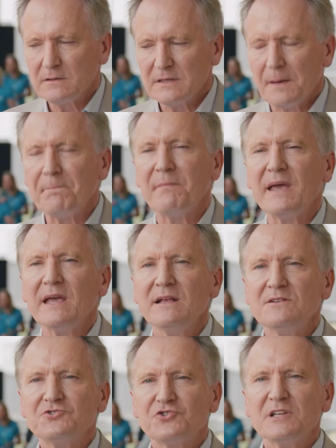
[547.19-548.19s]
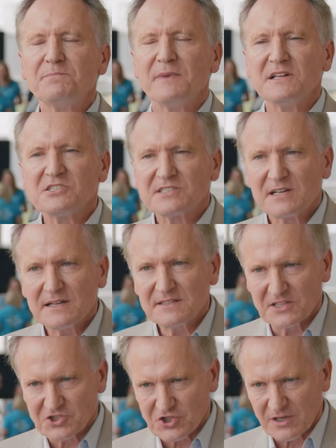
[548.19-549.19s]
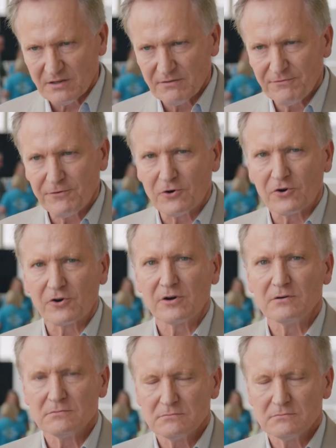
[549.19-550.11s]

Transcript: the main treatment strategy for